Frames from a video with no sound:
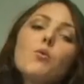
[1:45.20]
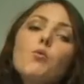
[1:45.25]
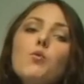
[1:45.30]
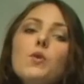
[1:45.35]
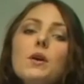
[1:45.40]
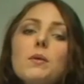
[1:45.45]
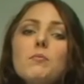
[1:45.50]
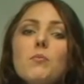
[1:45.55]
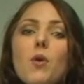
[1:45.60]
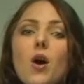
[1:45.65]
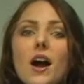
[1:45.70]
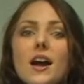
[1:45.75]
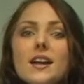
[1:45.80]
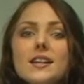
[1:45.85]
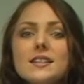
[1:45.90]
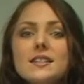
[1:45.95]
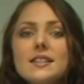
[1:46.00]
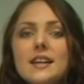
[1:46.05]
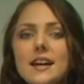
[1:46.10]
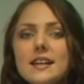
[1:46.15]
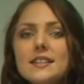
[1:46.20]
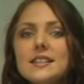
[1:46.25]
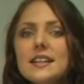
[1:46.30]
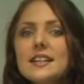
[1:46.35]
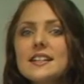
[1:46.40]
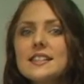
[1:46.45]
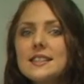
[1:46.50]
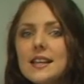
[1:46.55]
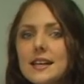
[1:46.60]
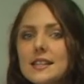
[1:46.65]
We might detect
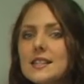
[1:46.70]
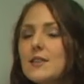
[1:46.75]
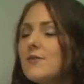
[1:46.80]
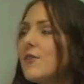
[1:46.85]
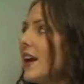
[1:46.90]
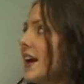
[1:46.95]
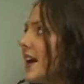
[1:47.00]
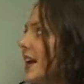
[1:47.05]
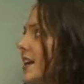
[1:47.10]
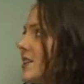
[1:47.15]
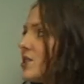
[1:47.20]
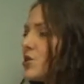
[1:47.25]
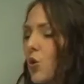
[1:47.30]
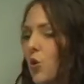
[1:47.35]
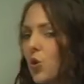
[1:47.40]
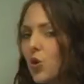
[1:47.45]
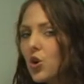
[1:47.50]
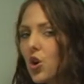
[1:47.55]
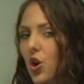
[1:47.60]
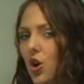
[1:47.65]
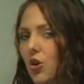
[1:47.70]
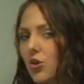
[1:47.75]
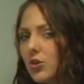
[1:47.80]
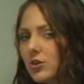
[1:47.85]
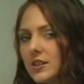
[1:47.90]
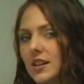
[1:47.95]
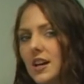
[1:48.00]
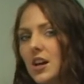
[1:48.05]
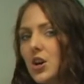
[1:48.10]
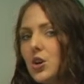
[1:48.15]
excessive heat or cold.
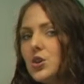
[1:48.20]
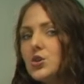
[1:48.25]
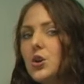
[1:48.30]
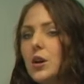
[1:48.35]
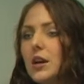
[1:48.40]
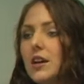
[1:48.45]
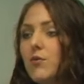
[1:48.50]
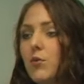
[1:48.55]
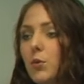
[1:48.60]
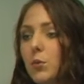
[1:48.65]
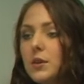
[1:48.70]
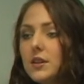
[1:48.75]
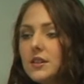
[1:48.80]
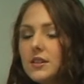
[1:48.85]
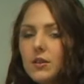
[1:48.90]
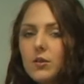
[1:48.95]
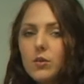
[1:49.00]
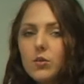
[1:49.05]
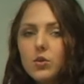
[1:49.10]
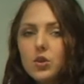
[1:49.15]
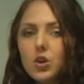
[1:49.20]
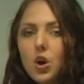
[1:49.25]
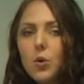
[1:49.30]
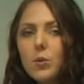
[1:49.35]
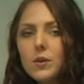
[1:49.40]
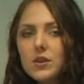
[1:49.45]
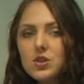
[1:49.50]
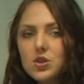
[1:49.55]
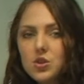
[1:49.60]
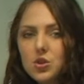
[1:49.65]
So if we were to go
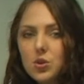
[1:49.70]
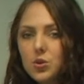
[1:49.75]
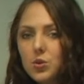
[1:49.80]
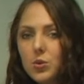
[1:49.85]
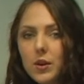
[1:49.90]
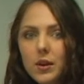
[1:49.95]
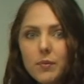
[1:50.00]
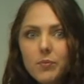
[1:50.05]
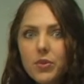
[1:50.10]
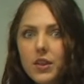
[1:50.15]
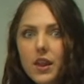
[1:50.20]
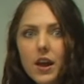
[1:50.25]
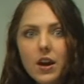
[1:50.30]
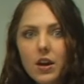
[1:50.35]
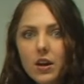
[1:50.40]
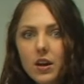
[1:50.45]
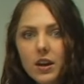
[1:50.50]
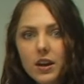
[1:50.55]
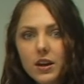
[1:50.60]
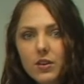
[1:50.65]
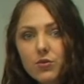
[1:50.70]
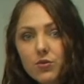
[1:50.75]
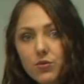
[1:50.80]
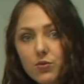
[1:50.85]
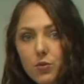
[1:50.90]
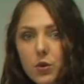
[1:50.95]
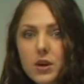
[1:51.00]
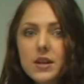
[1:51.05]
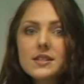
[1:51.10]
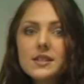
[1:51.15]
into a
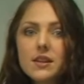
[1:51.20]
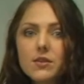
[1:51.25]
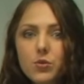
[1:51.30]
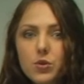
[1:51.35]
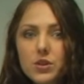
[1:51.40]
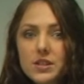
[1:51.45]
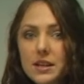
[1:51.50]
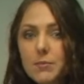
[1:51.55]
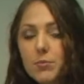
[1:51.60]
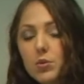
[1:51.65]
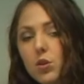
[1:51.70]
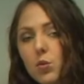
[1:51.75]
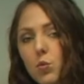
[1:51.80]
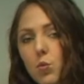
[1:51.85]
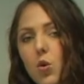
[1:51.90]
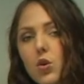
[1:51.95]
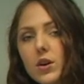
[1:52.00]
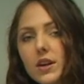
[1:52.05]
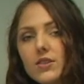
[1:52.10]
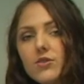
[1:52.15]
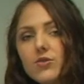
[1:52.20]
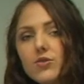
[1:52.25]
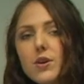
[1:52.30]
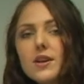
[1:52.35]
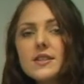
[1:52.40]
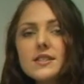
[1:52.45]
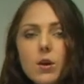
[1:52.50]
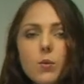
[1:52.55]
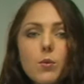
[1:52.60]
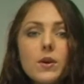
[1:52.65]
freezer, for example, a walk-in
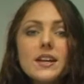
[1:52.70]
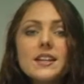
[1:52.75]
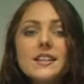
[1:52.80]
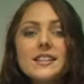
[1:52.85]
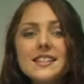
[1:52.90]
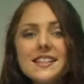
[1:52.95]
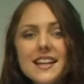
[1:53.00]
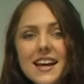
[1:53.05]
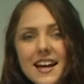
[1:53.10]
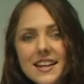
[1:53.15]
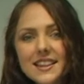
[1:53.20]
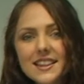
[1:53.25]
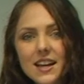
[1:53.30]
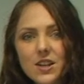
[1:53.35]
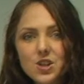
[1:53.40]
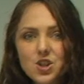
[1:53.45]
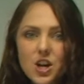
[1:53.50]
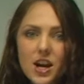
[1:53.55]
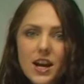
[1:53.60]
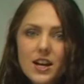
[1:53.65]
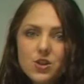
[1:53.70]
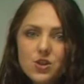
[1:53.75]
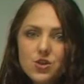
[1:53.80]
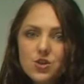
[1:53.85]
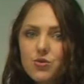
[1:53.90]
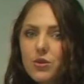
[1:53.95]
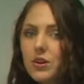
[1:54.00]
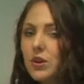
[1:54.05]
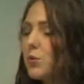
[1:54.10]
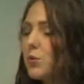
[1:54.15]
freezer, we can detect that change straight